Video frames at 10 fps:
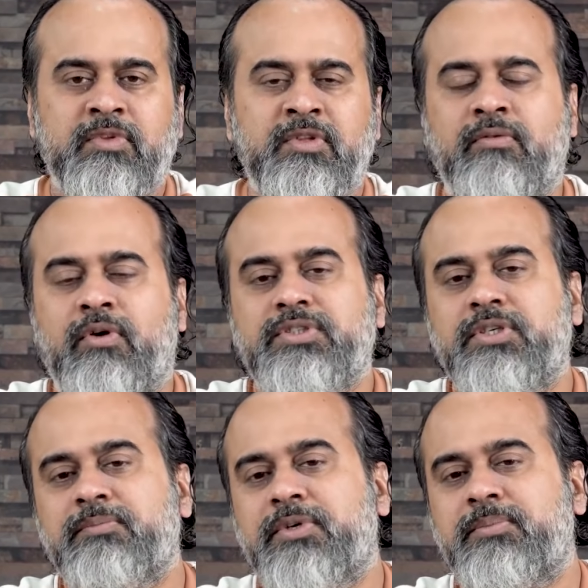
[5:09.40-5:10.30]
The
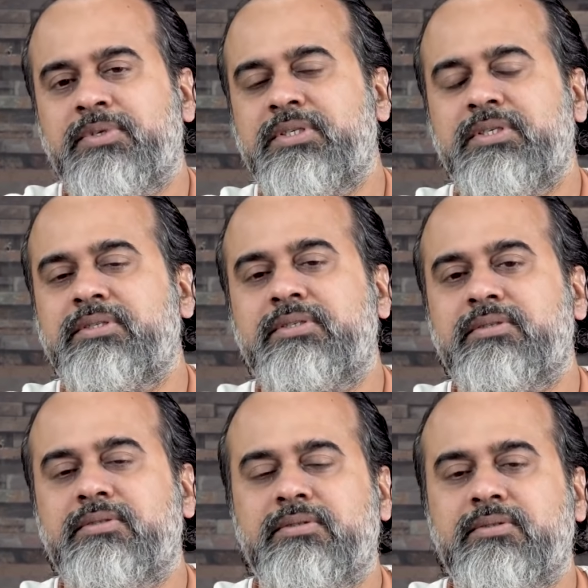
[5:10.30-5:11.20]
washing
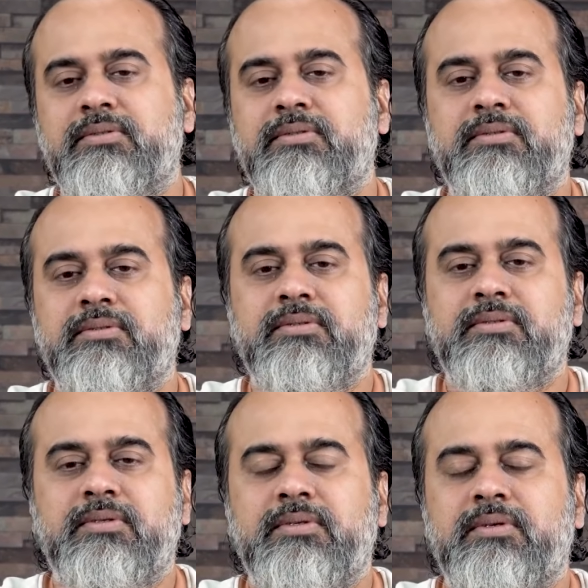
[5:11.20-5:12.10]
purposes
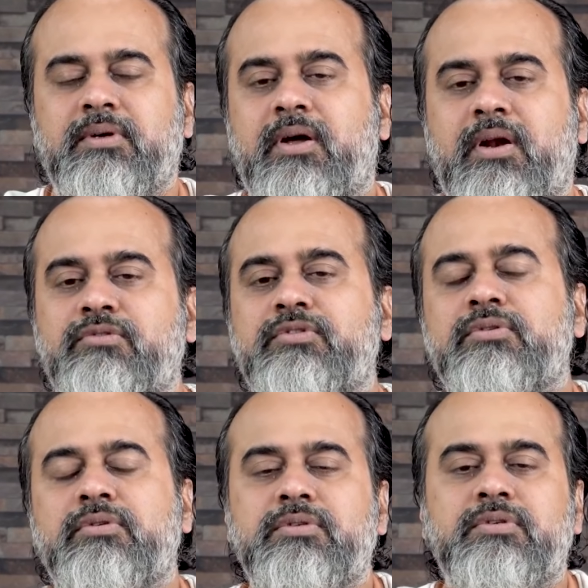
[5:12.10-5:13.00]
are
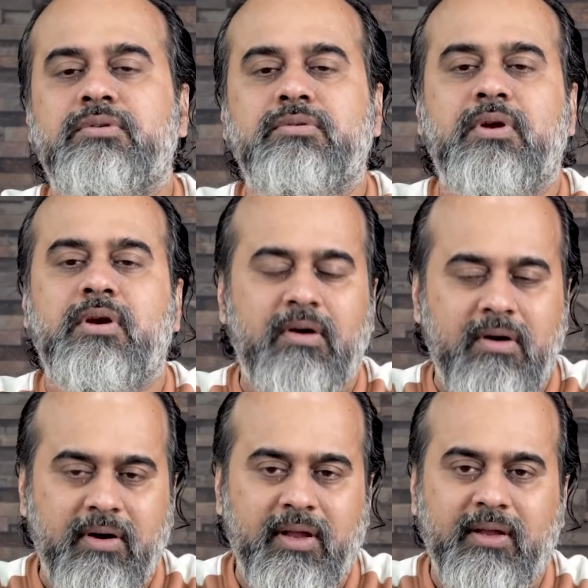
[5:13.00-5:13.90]
outsourced to a
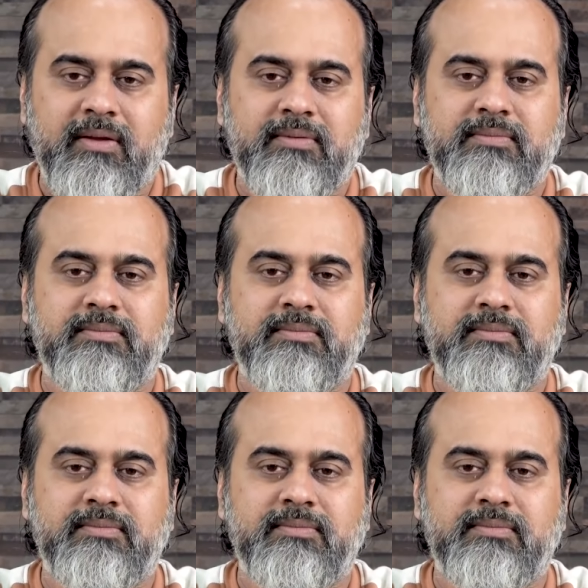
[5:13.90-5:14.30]
laundry.